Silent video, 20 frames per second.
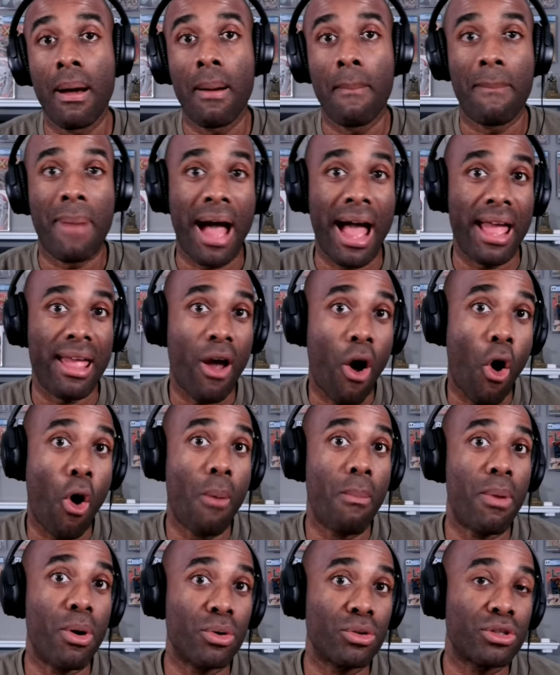by
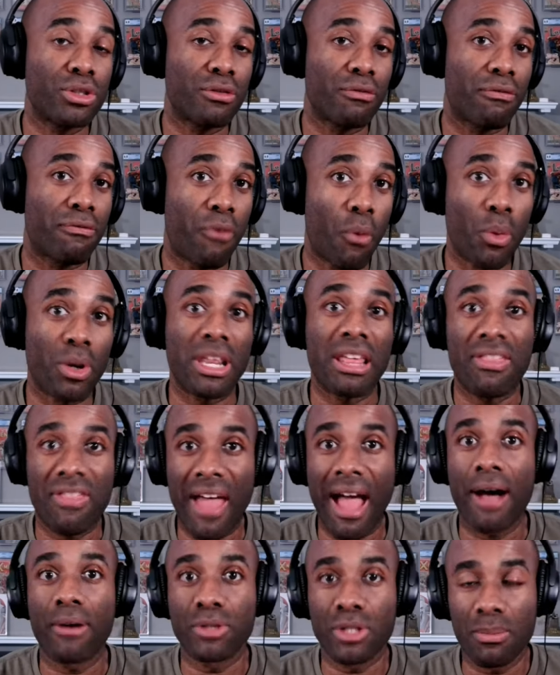almost
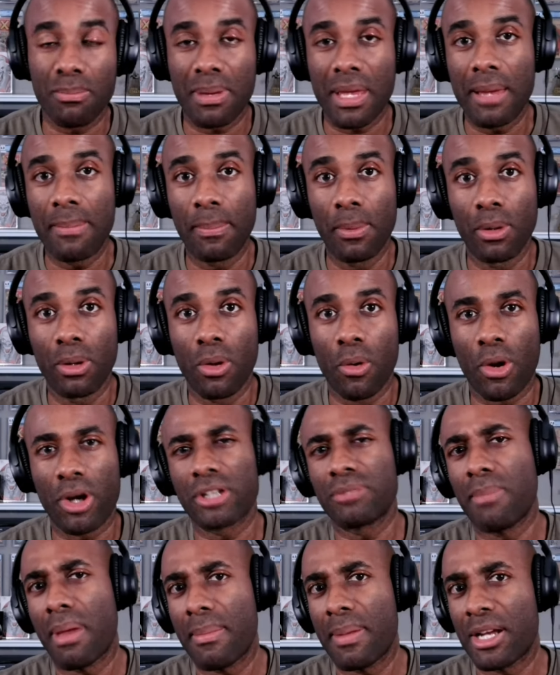40,000 people, or
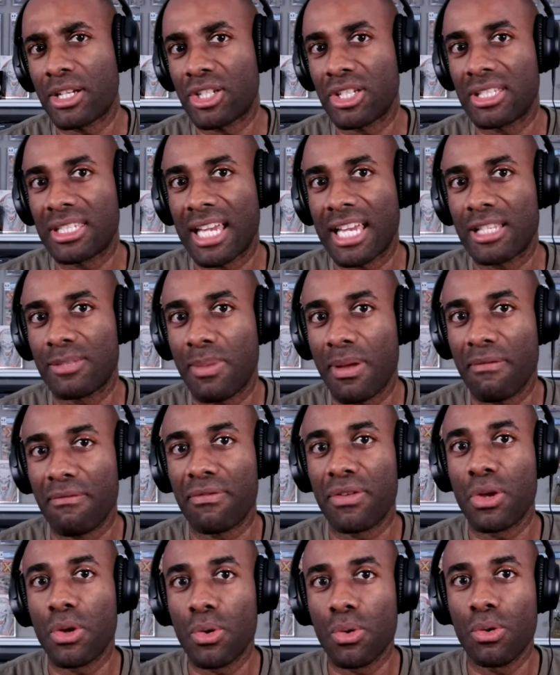maybe I should say it's been
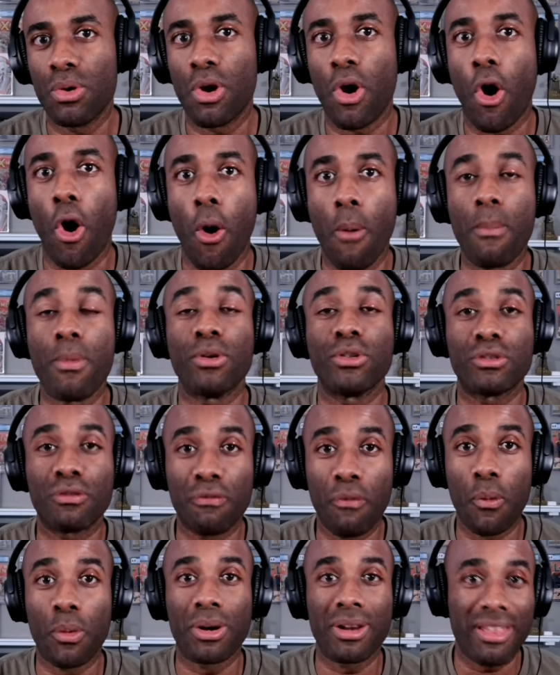viewed almost
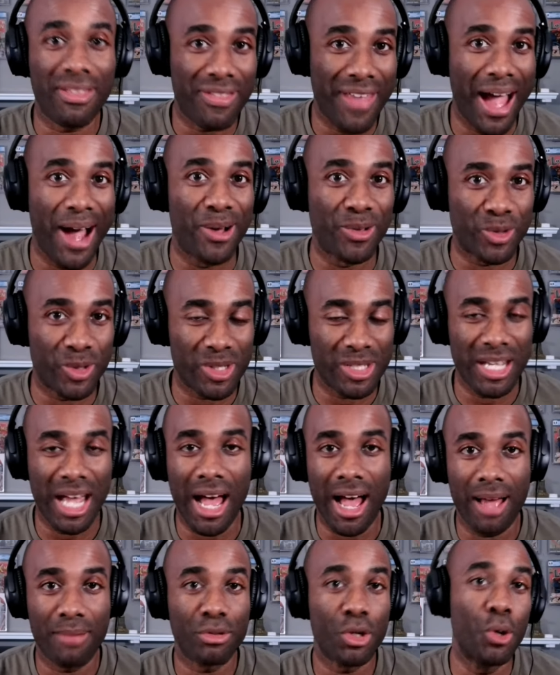40,000
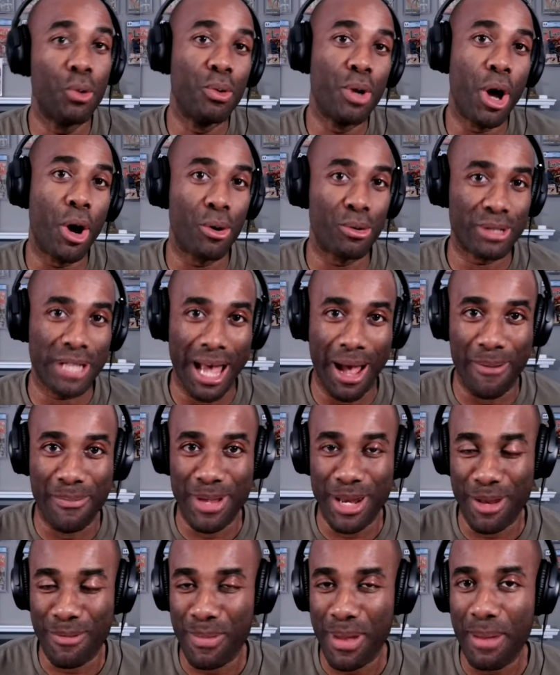times. Who knows how
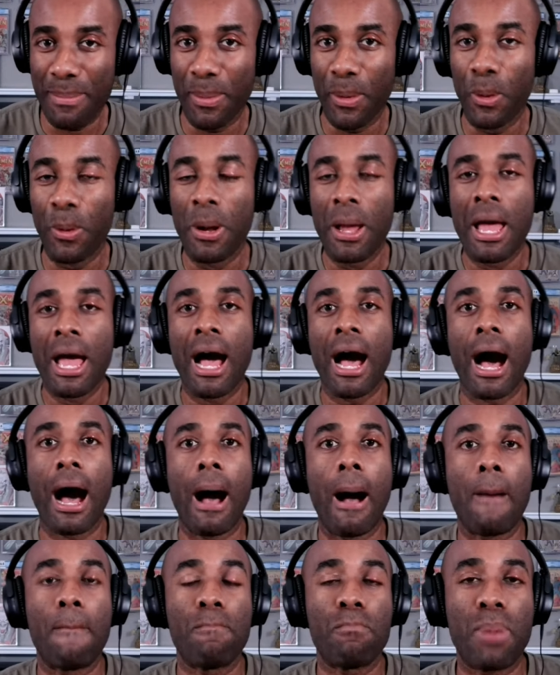many people?
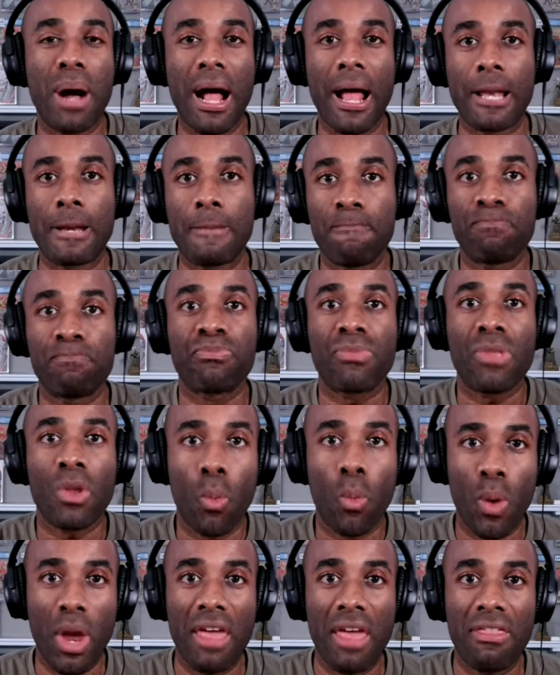But
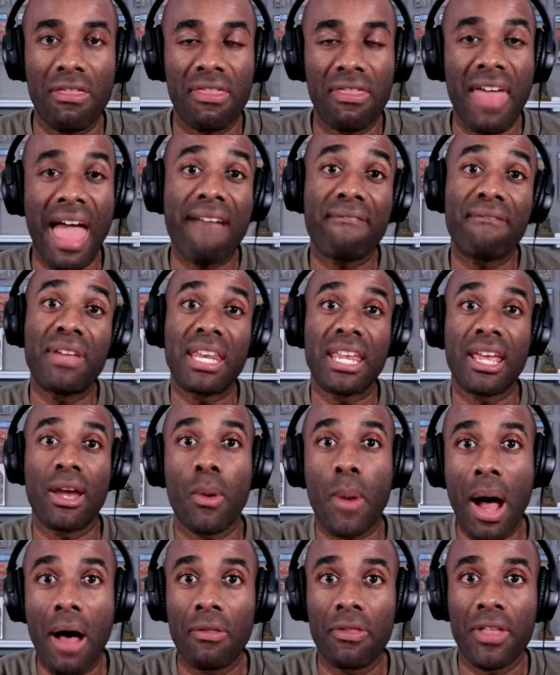with that
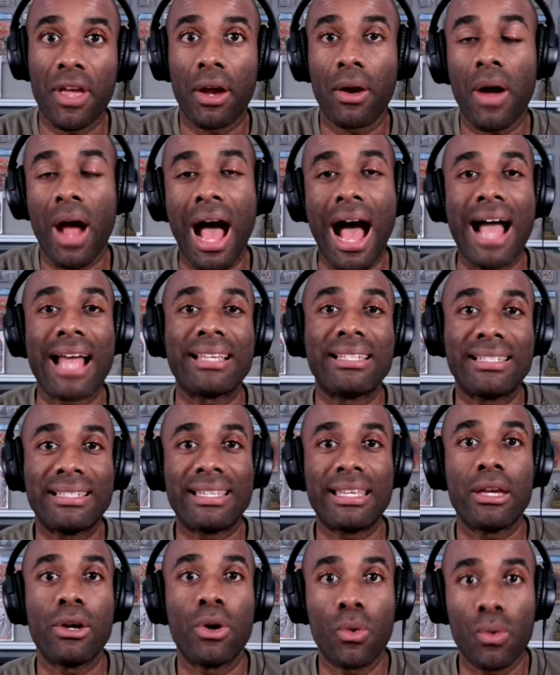video out there, I
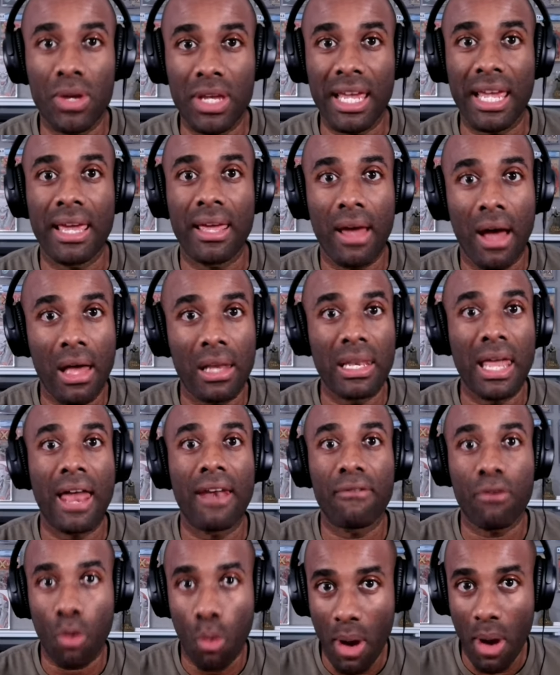still get a lot
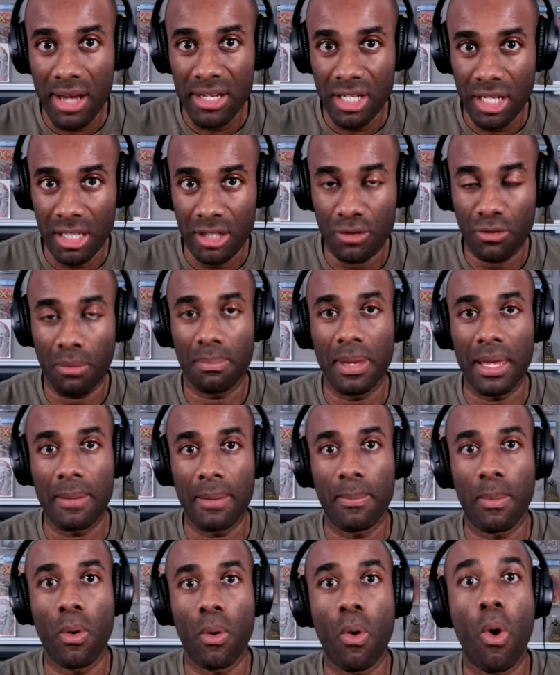of questions from
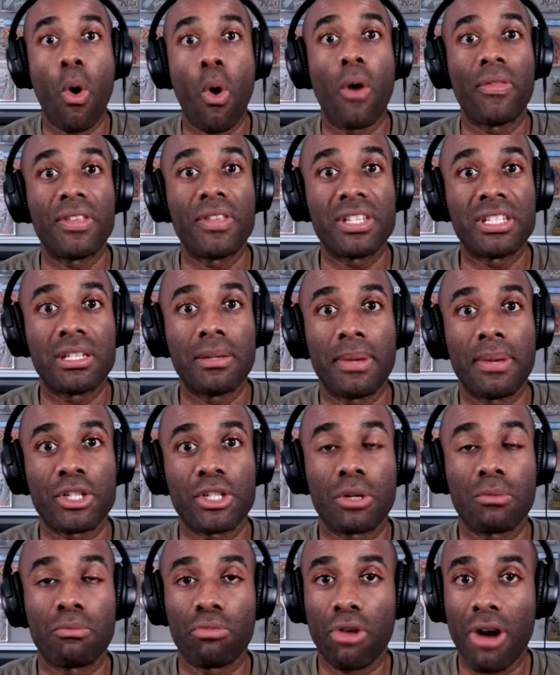people on the
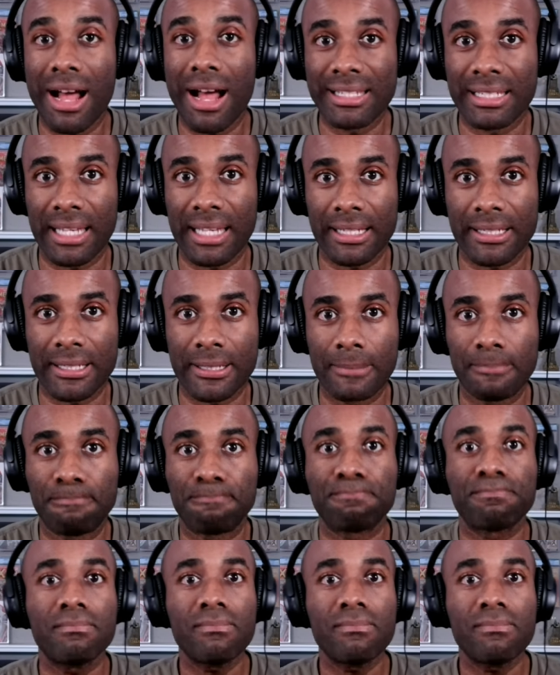submission process.